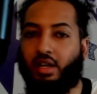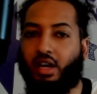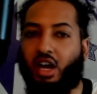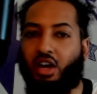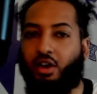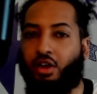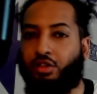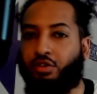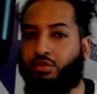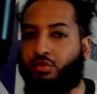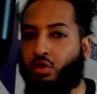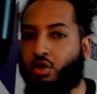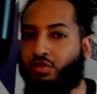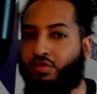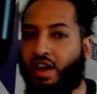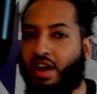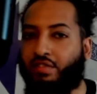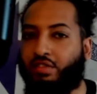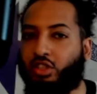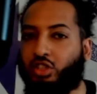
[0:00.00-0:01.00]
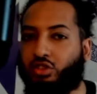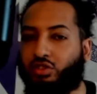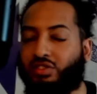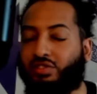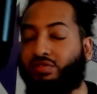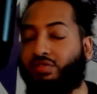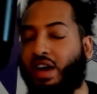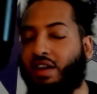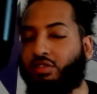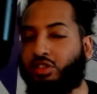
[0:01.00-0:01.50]
Another
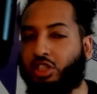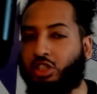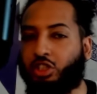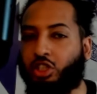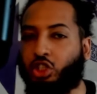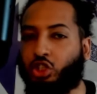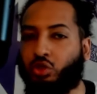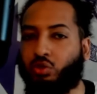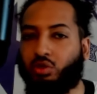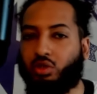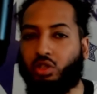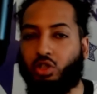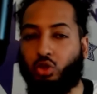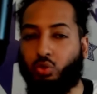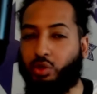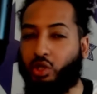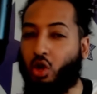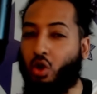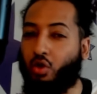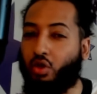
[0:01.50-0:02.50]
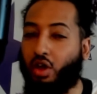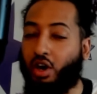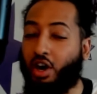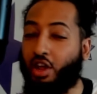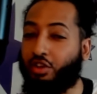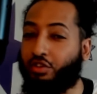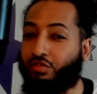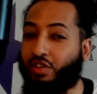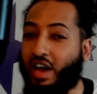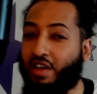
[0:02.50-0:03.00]
5-6 issues? Do we go
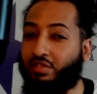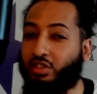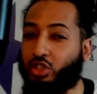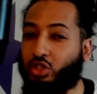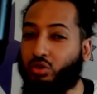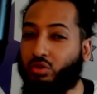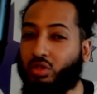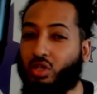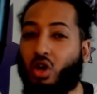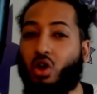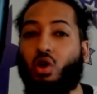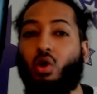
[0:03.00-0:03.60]
another 5 issues?